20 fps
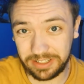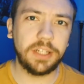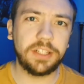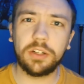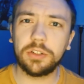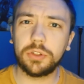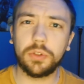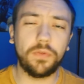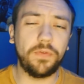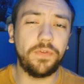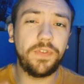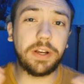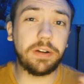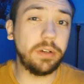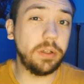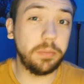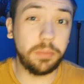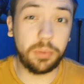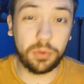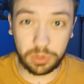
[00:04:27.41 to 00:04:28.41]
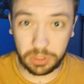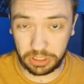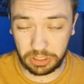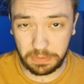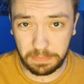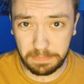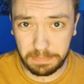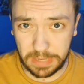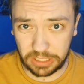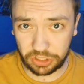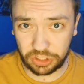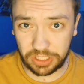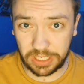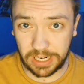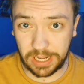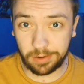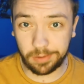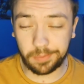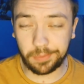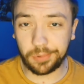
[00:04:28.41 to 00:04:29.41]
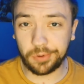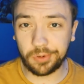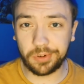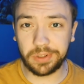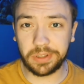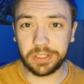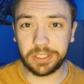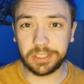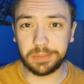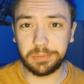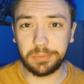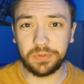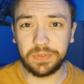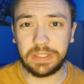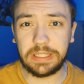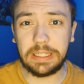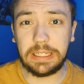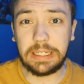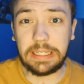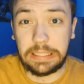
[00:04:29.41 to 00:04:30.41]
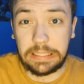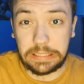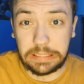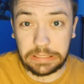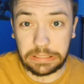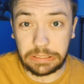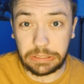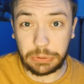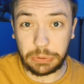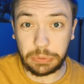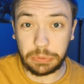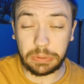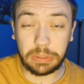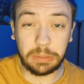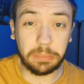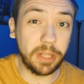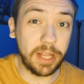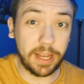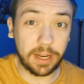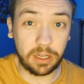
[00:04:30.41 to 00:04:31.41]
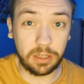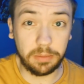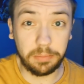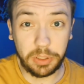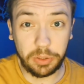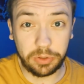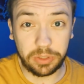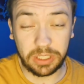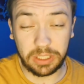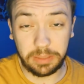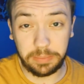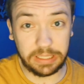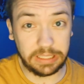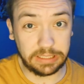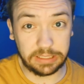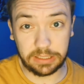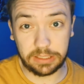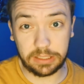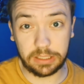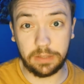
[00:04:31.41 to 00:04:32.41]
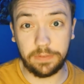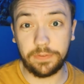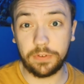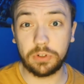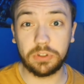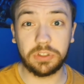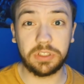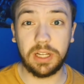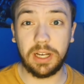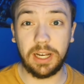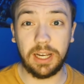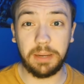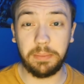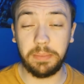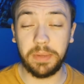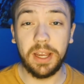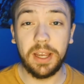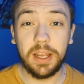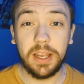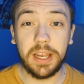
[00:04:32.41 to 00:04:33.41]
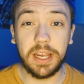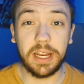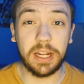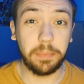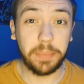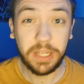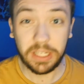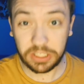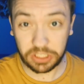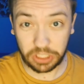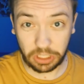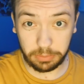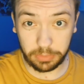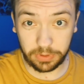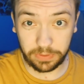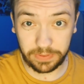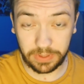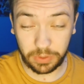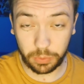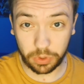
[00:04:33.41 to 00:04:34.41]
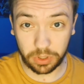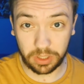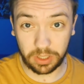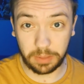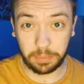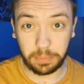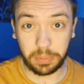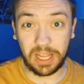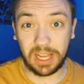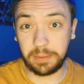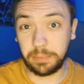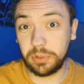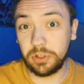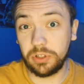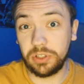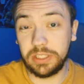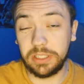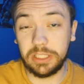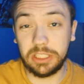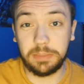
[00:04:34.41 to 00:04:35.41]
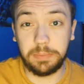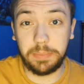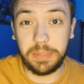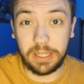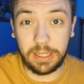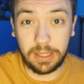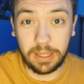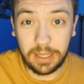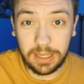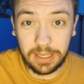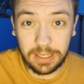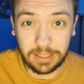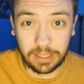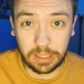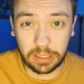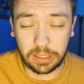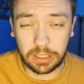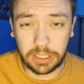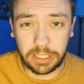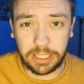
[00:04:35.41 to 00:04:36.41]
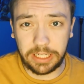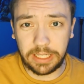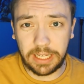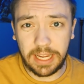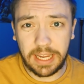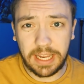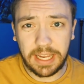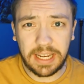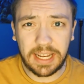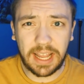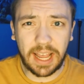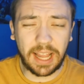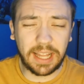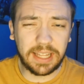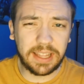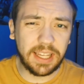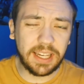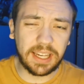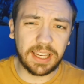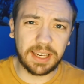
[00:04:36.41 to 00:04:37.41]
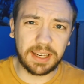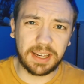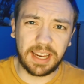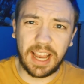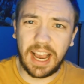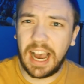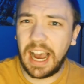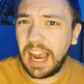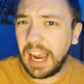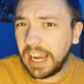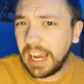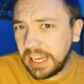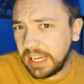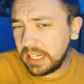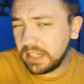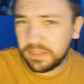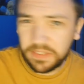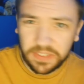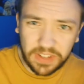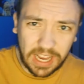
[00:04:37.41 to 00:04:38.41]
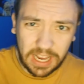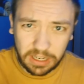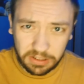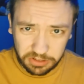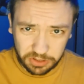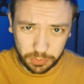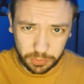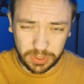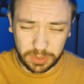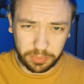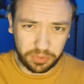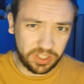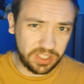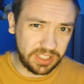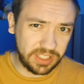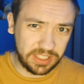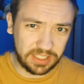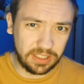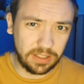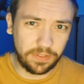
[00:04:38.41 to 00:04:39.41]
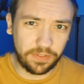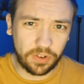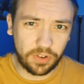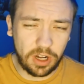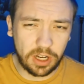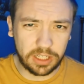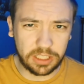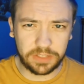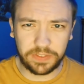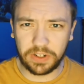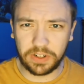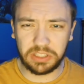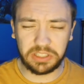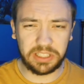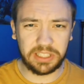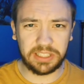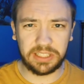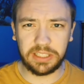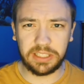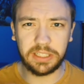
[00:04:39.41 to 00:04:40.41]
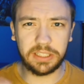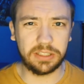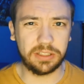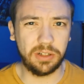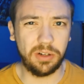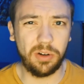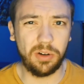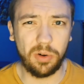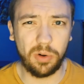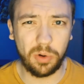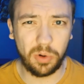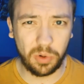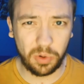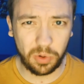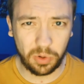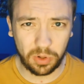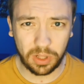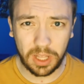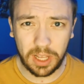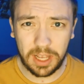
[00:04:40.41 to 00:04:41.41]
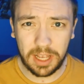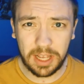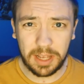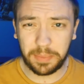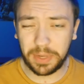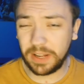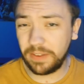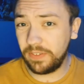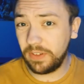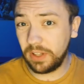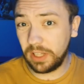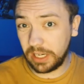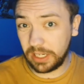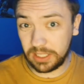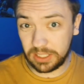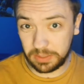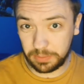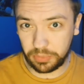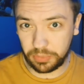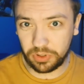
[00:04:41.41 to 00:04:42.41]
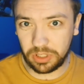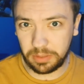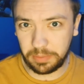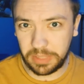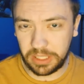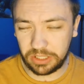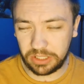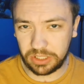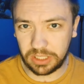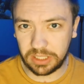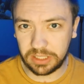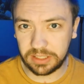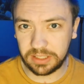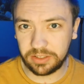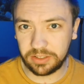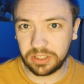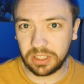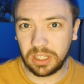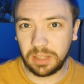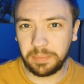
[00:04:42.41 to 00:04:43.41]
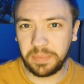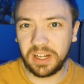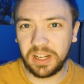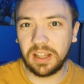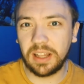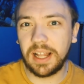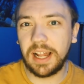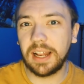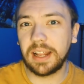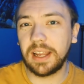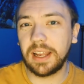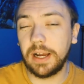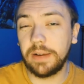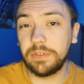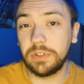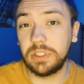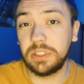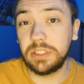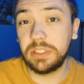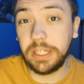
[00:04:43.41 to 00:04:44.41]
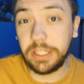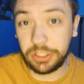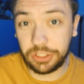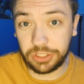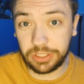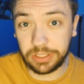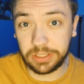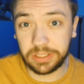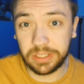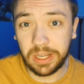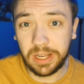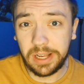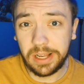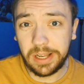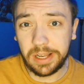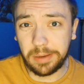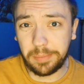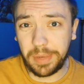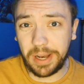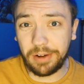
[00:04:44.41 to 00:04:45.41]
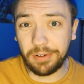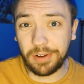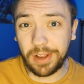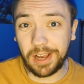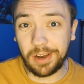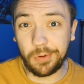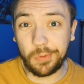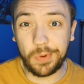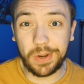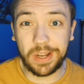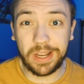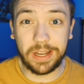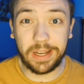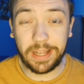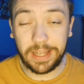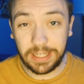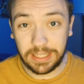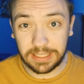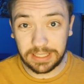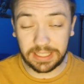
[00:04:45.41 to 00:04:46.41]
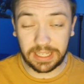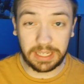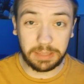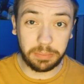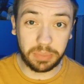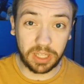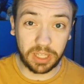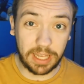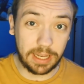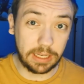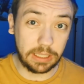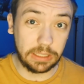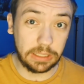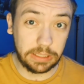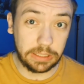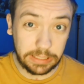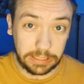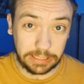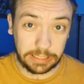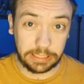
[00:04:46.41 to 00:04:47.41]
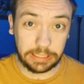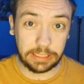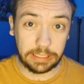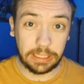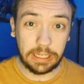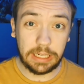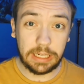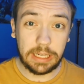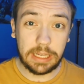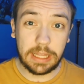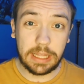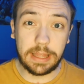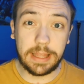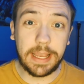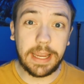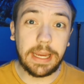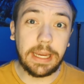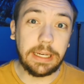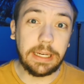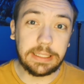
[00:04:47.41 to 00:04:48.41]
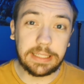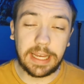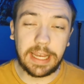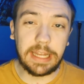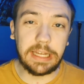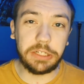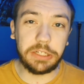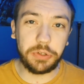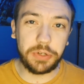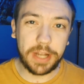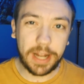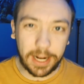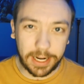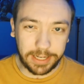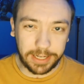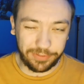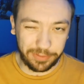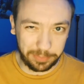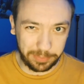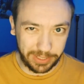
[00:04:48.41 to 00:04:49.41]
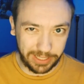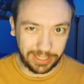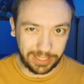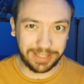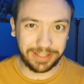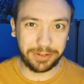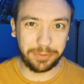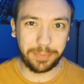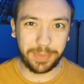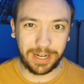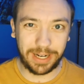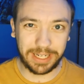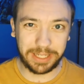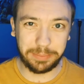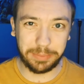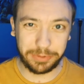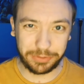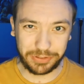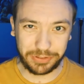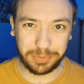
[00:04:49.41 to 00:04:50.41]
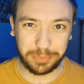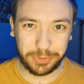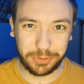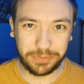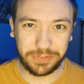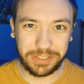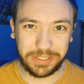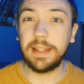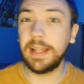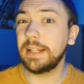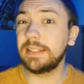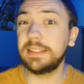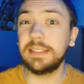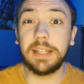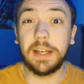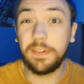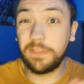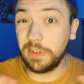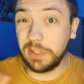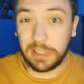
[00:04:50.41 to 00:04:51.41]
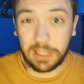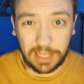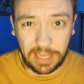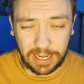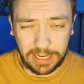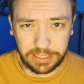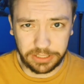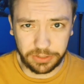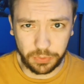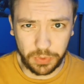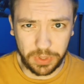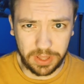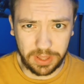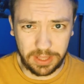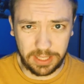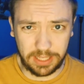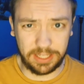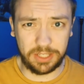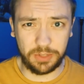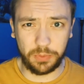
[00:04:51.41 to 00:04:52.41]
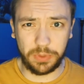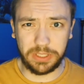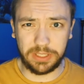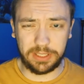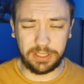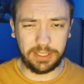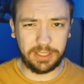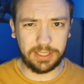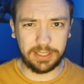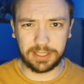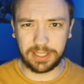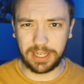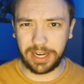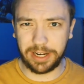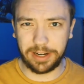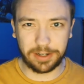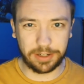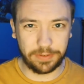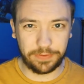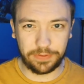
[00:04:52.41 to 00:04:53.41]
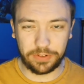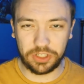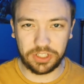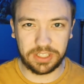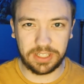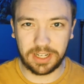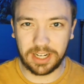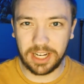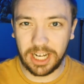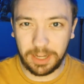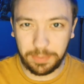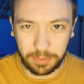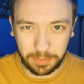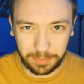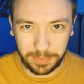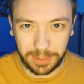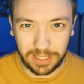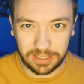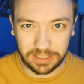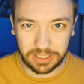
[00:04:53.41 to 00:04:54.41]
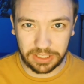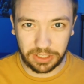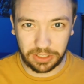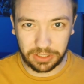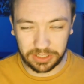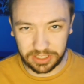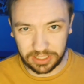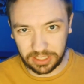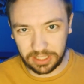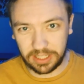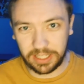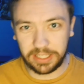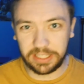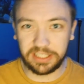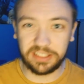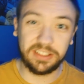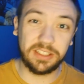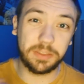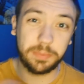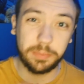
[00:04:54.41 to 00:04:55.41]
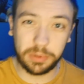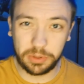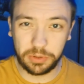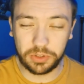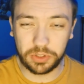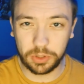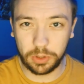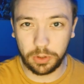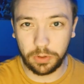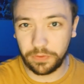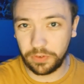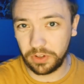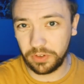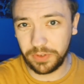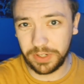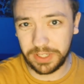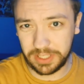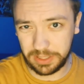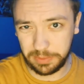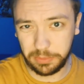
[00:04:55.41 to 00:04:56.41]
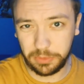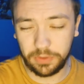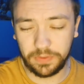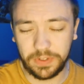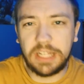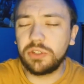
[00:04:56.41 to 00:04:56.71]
It's also very important to mention how important this movie is to the black community, because this is the first time in a Pixar movie where a black person has been the lead, and I think it kind of counts with The Princess and the Frog as far as Disney as a whole, but I feel like it is important to mention because there's been a lot of conversations about how when it is a black lead, they tend to not even be in their body most of the movie. And that's definitely the case with this. We see this character for just a couple minutes, and all of a sudden then he's this blue soul for the rest of the movie.